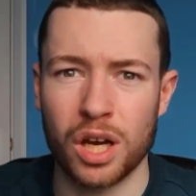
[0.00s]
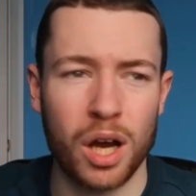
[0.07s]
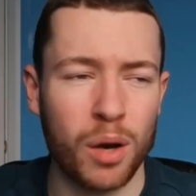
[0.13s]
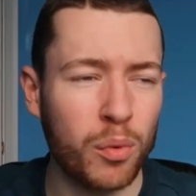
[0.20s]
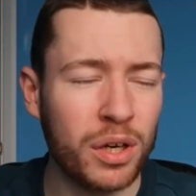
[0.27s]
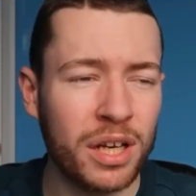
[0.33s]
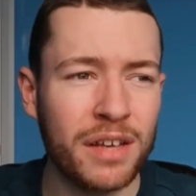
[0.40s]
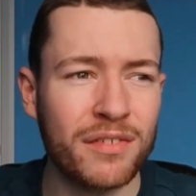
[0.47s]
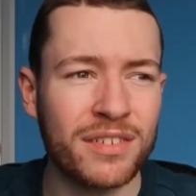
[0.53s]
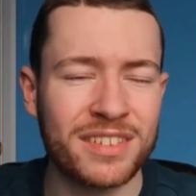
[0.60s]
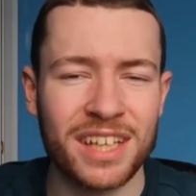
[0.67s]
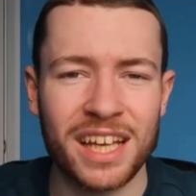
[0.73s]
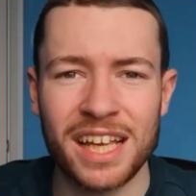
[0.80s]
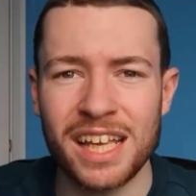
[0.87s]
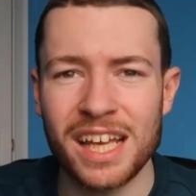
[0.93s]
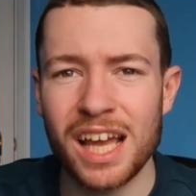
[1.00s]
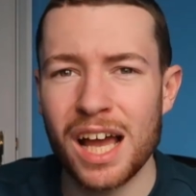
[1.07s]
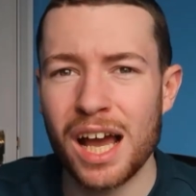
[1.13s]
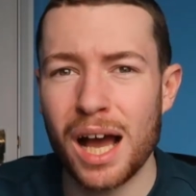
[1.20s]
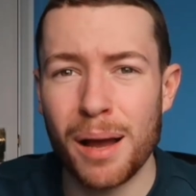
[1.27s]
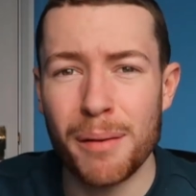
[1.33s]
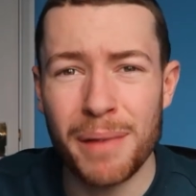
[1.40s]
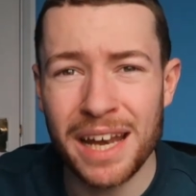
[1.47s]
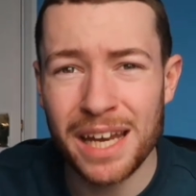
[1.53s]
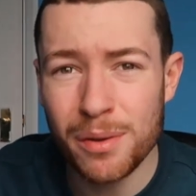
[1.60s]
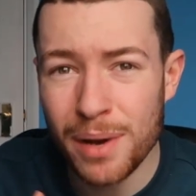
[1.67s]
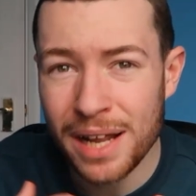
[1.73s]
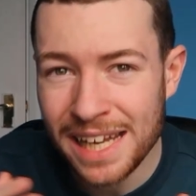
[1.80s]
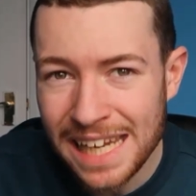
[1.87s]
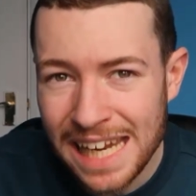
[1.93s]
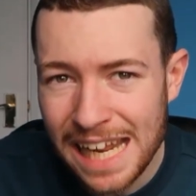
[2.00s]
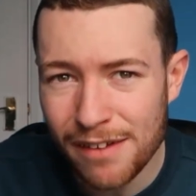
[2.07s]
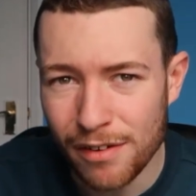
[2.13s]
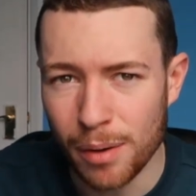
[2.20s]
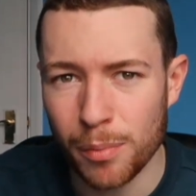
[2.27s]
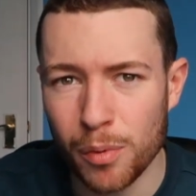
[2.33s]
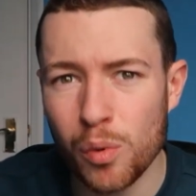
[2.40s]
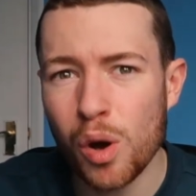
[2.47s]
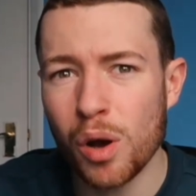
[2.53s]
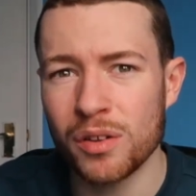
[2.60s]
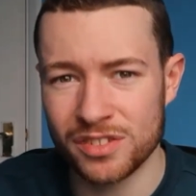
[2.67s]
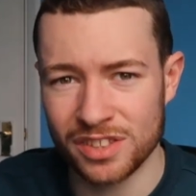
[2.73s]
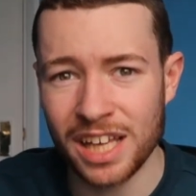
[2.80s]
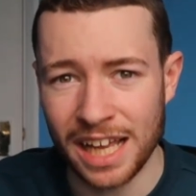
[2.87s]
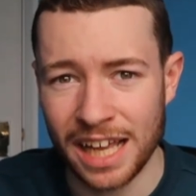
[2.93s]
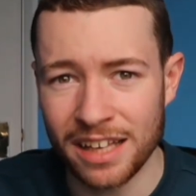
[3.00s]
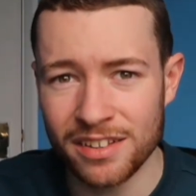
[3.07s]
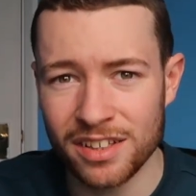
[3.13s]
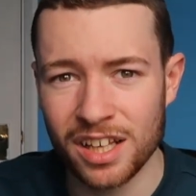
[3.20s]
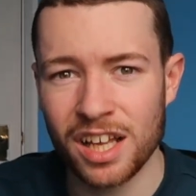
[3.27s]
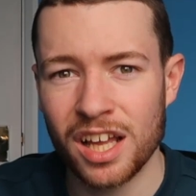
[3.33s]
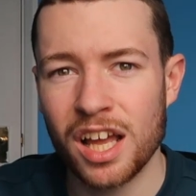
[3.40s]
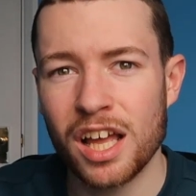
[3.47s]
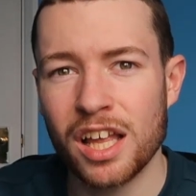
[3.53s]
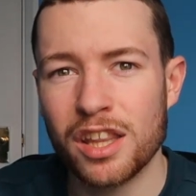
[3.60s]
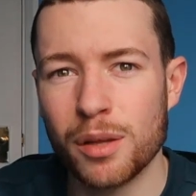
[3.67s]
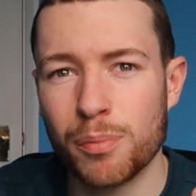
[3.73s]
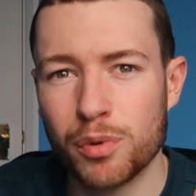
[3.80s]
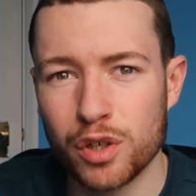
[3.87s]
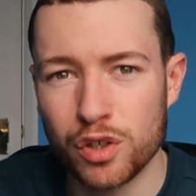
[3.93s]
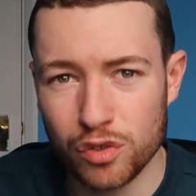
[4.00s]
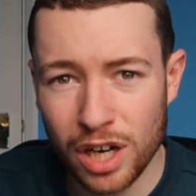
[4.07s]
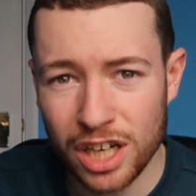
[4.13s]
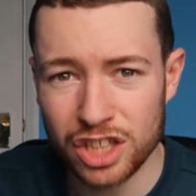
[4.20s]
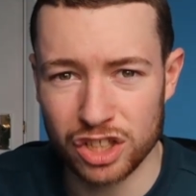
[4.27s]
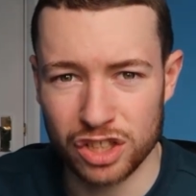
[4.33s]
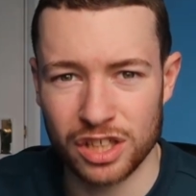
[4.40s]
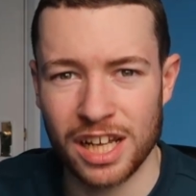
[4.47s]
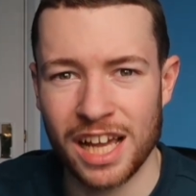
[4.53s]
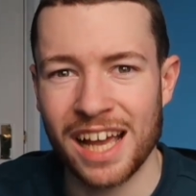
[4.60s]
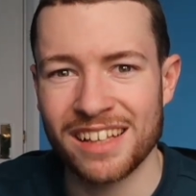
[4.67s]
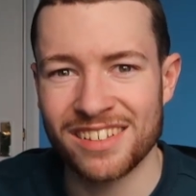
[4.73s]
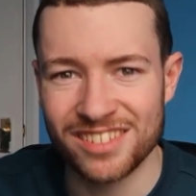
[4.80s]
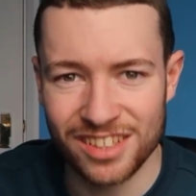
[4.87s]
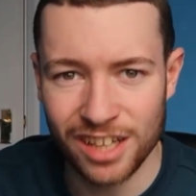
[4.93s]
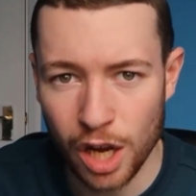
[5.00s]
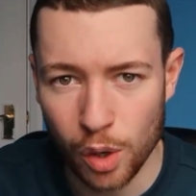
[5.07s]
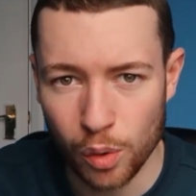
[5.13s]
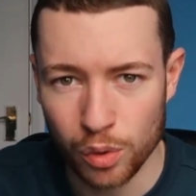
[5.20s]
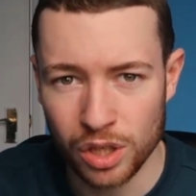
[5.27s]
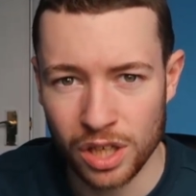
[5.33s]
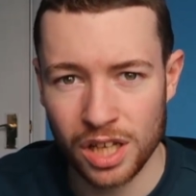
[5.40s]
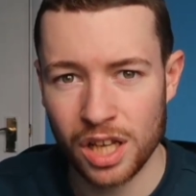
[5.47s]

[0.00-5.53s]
I wouldn't even say I'm anywhere near it, but what I'd say is the progression has slowed.